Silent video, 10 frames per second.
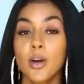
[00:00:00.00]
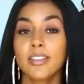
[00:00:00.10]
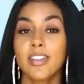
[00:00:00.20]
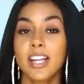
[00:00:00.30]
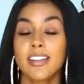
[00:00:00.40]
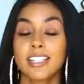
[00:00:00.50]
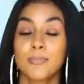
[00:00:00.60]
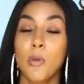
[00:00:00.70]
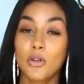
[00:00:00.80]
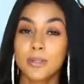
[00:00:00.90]
one thing
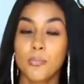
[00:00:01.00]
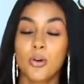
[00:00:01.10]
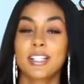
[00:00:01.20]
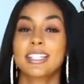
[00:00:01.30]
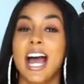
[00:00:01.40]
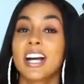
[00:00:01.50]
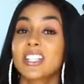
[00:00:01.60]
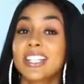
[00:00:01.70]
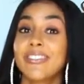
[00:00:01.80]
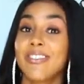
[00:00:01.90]
that's most important is
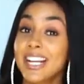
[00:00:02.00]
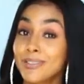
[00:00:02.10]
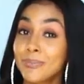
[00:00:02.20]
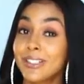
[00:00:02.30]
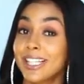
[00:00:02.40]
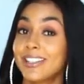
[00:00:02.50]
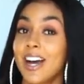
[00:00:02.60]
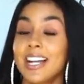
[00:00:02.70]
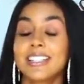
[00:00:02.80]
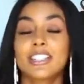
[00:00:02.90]
actually Facebook and
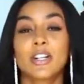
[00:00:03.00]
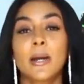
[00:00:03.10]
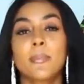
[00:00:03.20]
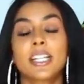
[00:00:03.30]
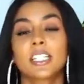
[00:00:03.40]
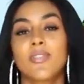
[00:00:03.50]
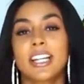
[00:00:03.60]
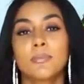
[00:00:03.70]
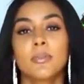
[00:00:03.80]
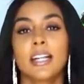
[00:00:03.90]
not Instagram, because
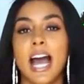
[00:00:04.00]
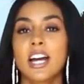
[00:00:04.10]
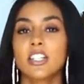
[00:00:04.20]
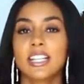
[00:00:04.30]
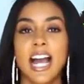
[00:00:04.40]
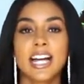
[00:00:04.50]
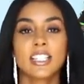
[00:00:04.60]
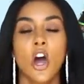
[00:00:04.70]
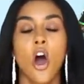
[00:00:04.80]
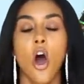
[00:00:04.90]
Facebook actually has
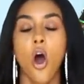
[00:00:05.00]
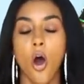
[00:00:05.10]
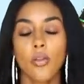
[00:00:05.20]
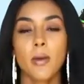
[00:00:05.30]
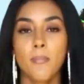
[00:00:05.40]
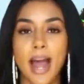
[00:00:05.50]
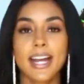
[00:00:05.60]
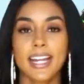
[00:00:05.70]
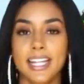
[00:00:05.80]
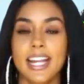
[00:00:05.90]
all the
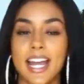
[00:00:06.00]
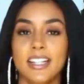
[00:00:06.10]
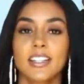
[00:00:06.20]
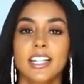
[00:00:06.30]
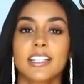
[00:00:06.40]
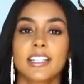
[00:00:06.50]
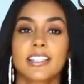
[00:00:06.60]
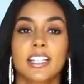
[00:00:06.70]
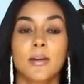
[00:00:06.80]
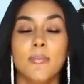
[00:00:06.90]
back-end analytics
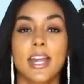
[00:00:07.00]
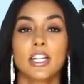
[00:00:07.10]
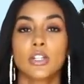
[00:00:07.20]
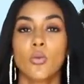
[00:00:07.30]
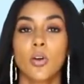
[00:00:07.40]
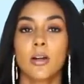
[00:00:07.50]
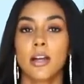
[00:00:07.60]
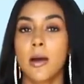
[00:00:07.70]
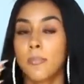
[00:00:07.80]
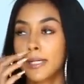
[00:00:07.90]
that's gonna make
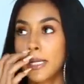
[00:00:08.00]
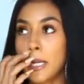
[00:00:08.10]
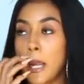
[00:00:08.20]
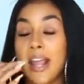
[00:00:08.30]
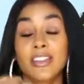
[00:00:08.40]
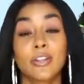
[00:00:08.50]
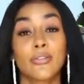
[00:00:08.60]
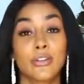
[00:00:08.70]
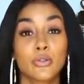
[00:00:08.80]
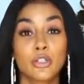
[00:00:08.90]
your company in the
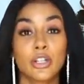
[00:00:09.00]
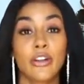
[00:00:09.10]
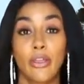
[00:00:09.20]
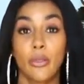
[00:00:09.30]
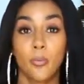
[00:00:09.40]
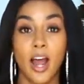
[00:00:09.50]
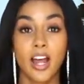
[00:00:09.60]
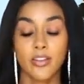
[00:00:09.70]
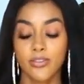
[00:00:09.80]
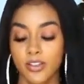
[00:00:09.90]
future
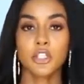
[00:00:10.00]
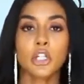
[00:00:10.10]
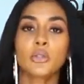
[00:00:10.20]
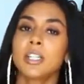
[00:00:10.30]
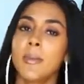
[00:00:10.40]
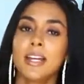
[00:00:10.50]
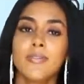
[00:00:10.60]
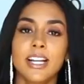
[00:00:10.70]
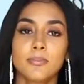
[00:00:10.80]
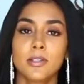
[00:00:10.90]
thrive. So to make a
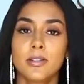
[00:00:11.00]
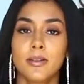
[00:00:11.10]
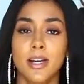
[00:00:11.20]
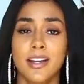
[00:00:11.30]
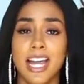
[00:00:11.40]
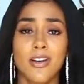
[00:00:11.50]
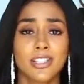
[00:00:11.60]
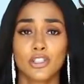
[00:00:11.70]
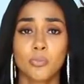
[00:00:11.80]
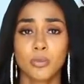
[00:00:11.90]
Facebook
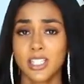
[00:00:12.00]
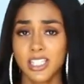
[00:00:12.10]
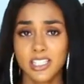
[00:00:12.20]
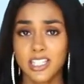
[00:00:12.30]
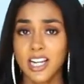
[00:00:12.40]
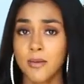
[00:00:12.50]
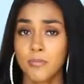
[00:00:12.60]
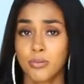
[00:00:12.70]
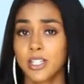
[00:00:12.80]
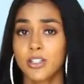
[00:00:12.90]
account is super easy.
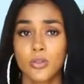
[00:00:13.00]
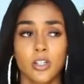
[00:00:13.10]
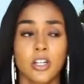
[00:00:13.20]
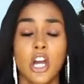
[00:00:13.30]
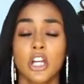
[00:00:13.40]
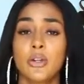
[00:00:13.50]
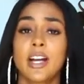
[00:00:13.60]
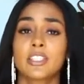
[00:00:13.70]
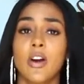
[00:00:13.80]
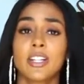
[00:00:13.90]
I'm pretty sure you
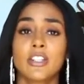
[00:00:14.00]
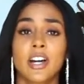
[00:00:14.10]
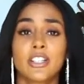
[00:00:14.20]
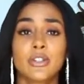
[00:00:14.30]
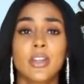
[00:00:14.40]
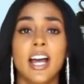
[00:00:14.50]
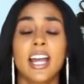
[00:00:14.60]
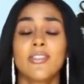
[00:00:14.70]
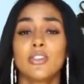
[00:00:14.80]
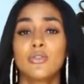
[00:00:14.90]
guys already know how to do
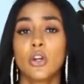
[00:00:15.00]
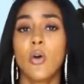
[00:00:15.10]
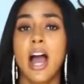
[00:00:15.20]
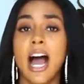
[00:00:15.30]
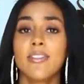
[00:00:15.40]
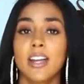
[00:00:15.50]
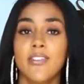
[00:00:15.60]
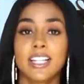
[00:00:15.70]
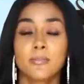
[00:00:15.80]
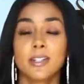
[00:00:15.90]
that. If you don't have a
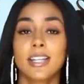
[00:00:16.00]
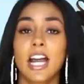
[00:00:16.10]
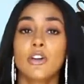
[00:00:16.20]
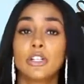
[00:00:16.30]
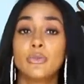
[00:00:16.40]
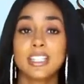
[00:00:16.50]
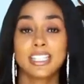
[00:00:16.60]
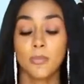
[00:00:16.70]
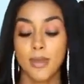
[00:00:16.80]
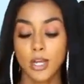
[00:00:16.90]
Facebook account, you
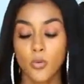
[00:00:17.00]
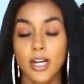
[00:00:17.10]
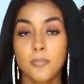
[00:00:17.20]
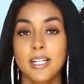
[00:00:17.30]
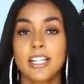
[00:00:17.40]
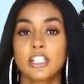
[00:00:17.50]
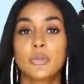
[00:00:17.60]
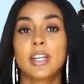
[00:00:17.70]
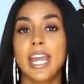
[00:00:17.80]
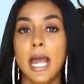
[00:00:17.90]
need to make one, because
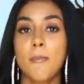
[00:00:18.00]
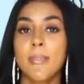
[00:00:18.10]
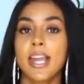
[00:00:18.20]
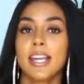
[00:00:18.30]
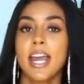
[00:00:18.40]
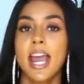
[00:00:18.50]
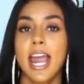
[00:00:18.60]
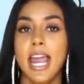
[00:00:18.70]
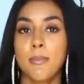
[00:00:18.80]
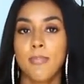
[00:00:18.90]
you can't make
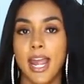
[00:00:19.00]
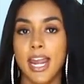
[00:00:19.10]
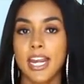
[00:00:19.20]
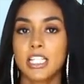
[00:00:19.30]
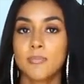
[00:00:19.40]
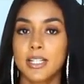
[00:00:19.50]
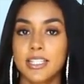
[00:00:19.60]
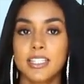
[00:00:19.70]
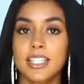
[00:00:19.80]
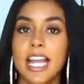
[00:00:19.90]
a page
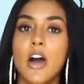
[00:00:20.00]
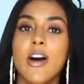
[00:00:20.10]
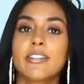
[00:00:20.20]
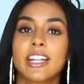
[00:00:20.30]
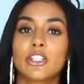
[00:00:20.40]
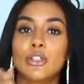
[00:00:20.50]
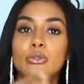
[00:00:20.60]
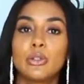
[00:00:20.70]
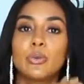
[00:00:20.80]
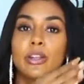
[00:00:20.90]
business account unless
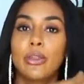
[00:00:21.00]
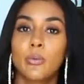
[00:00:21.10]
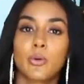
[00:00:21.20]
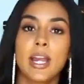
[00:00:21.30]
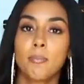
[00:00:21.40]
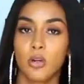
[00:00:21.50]
you do it through a